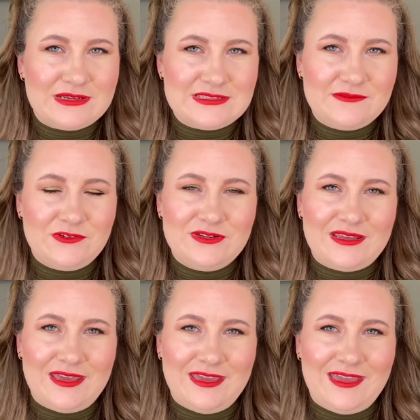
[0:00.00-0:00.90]
of your
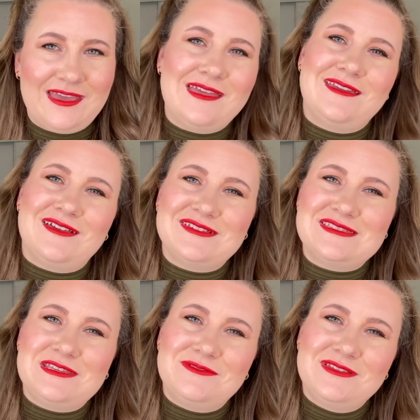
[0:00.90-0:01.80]
day, and I'll
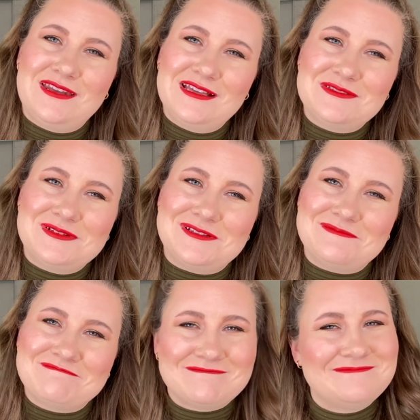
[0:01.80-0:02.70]
see you in the next one.
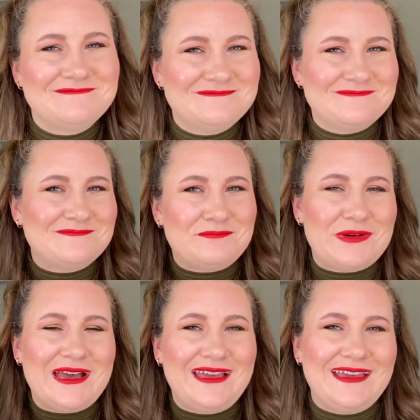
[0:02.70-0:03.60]
Bye.